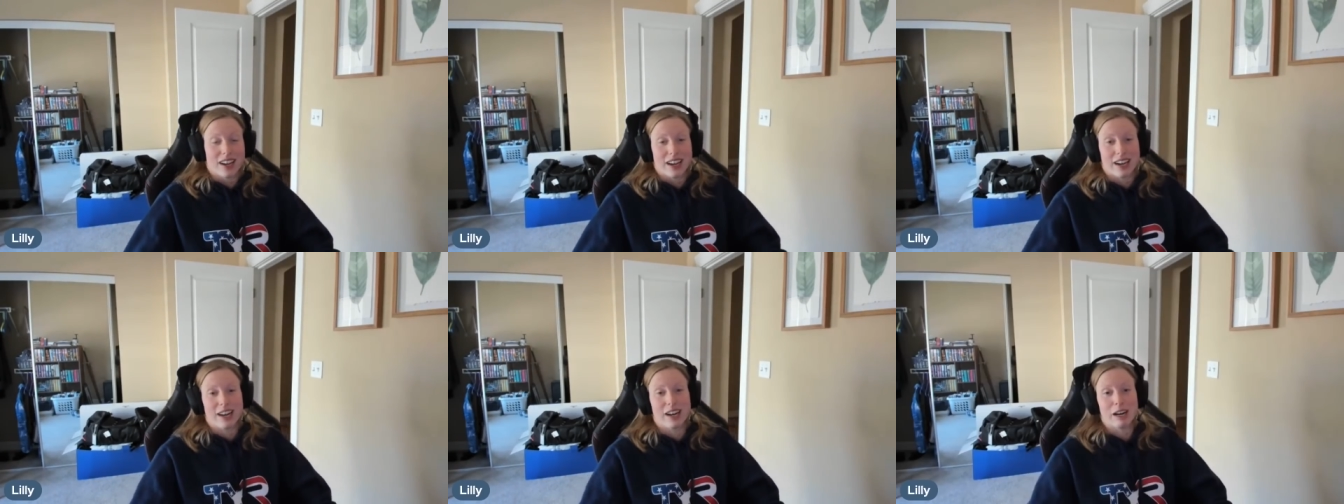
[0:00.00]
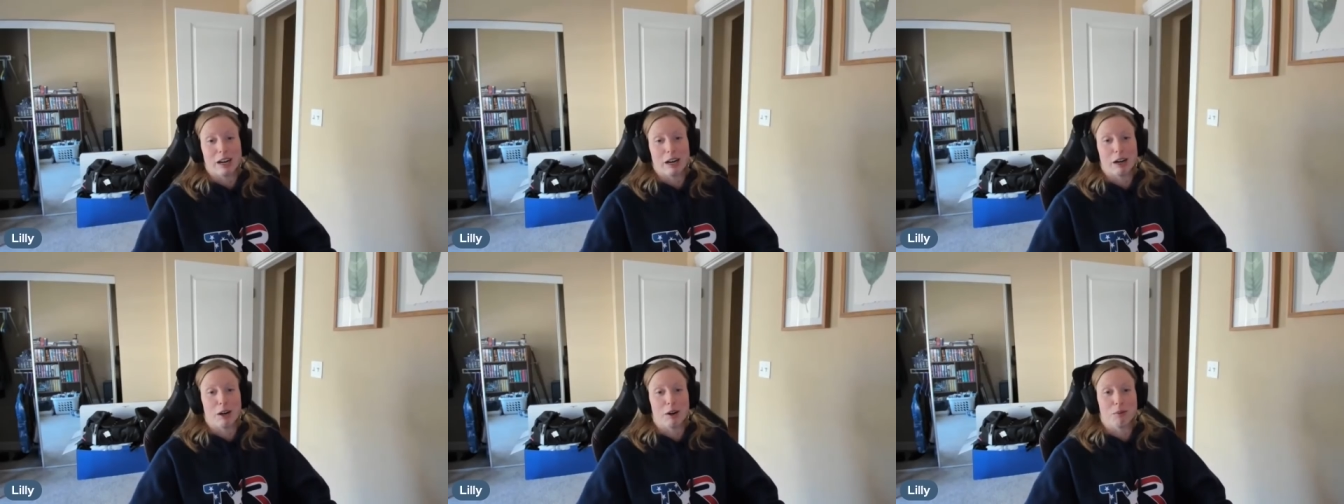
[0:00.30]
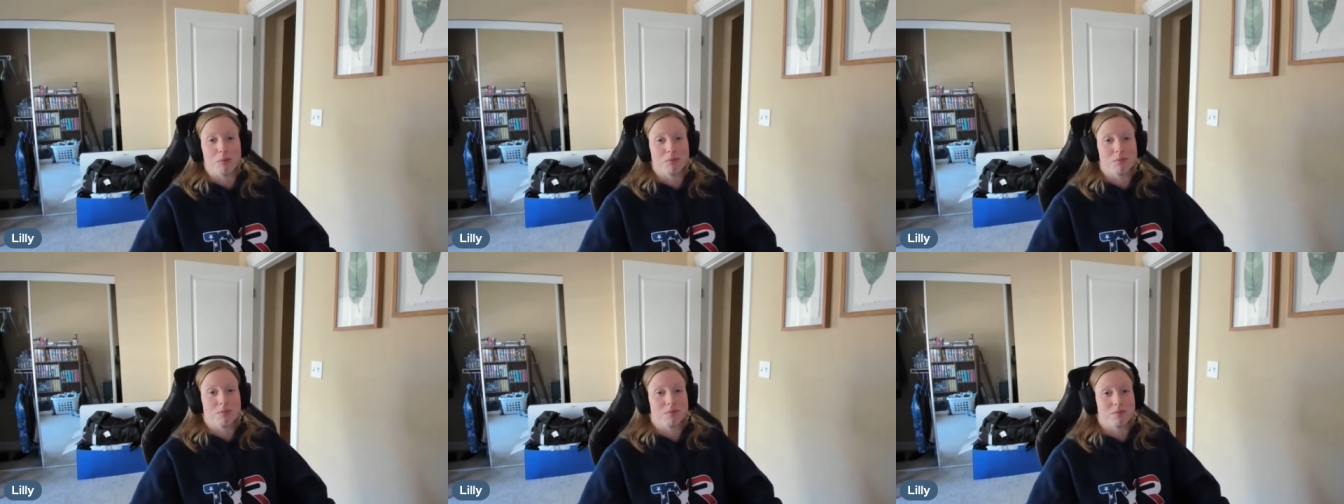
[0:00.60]

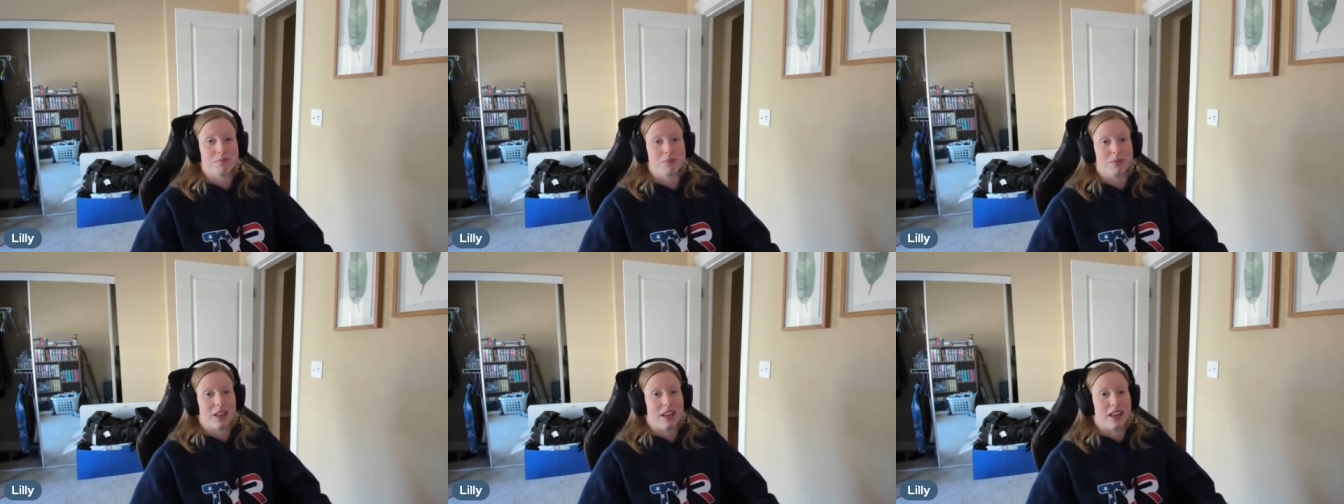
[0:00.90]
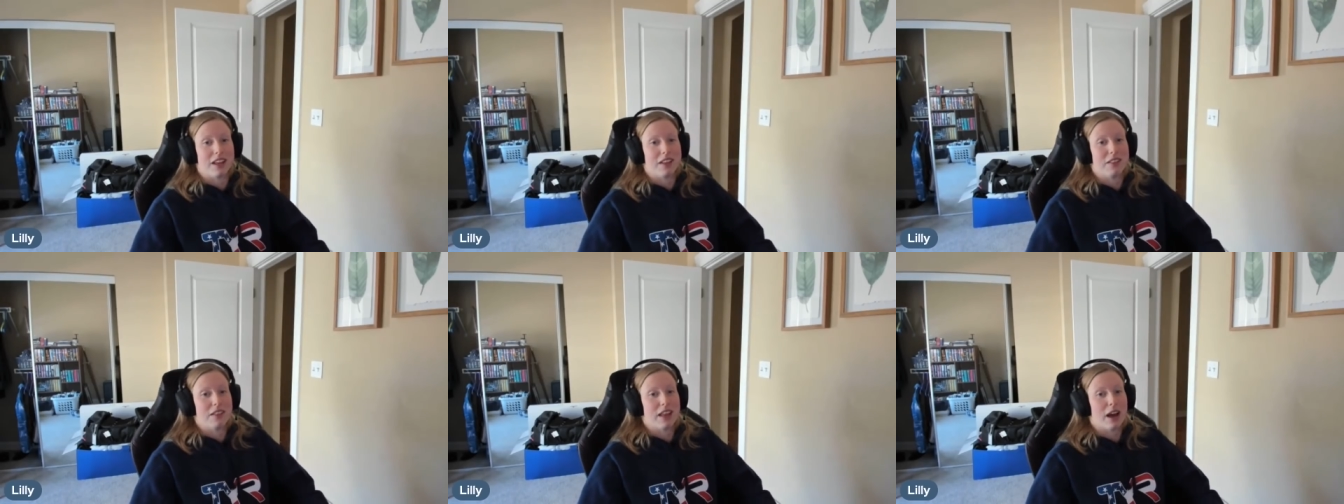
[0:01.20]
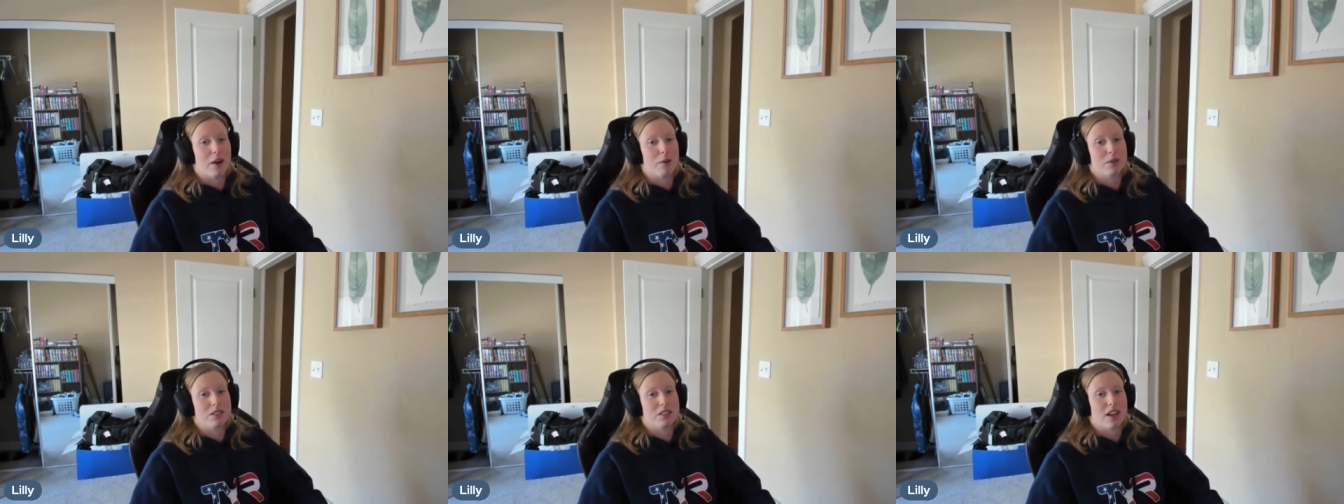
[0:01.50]
um and
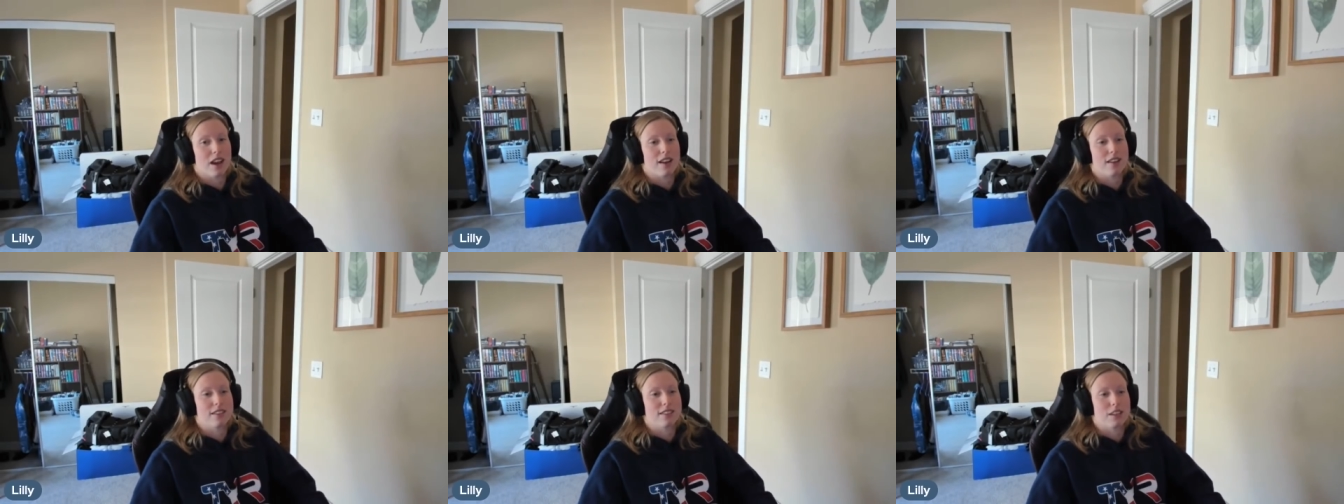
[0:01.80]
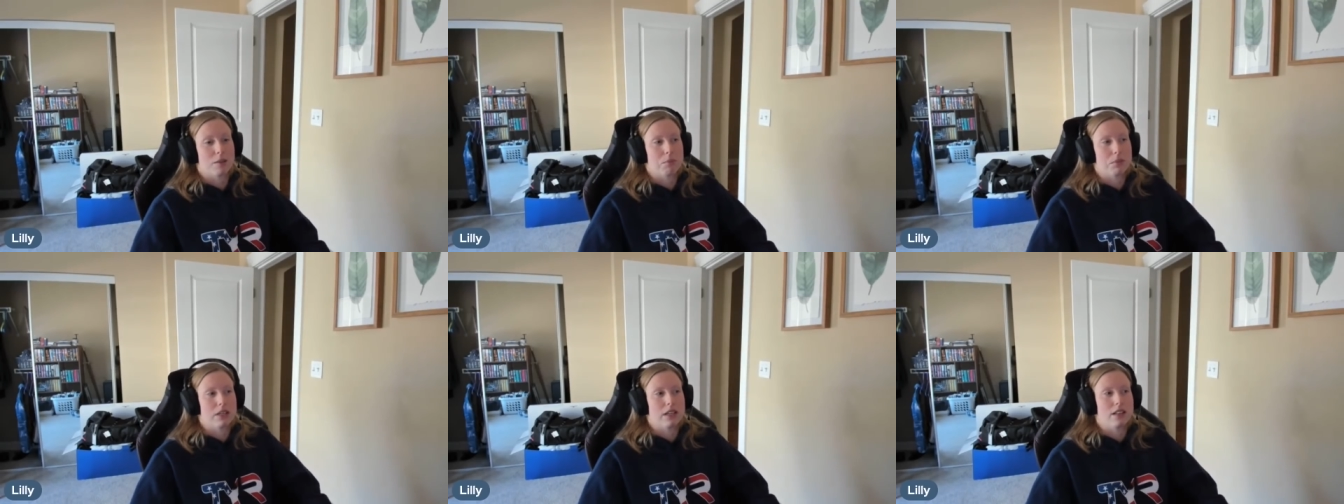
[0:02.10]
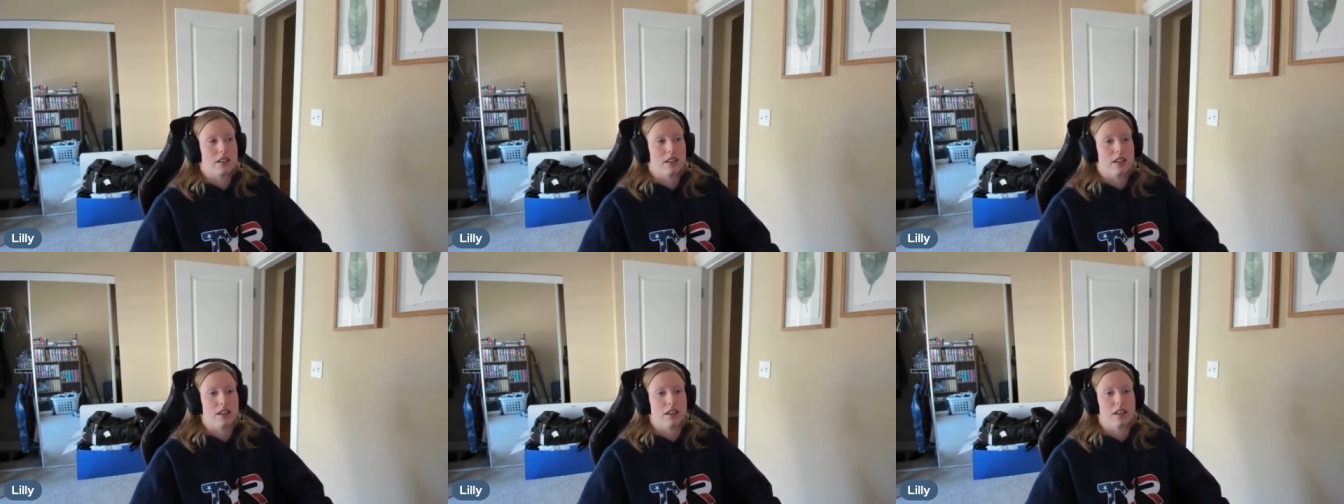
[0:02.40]
that was kind of something
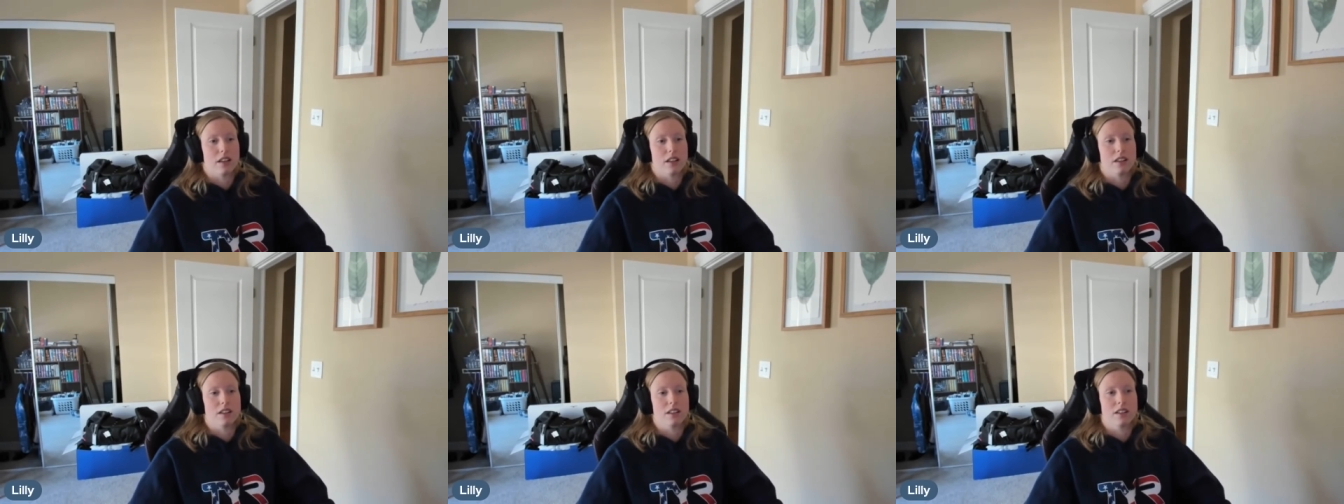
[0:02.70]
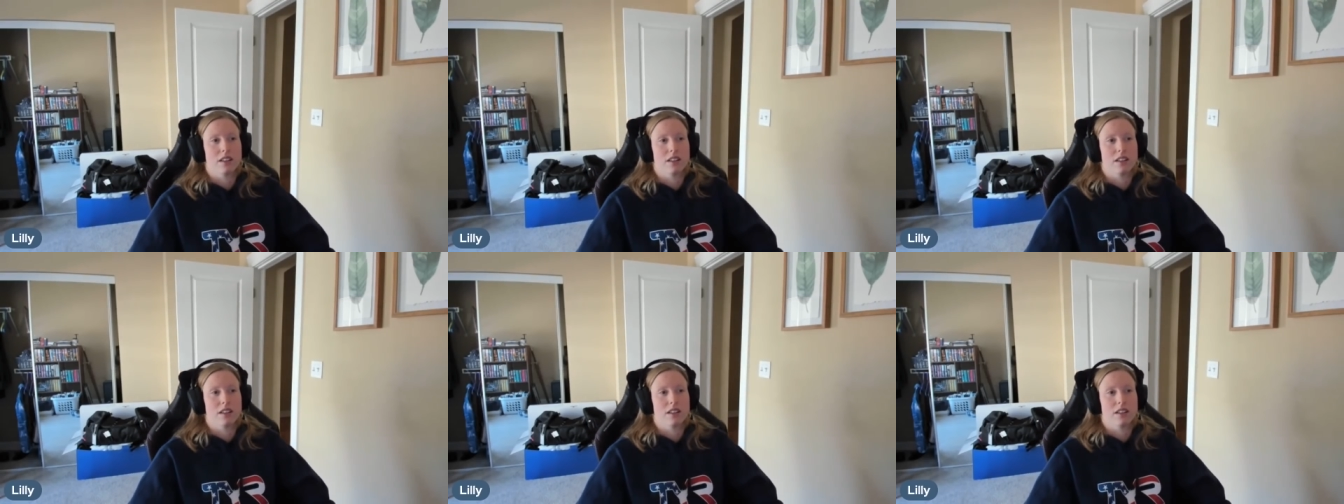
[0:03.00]
that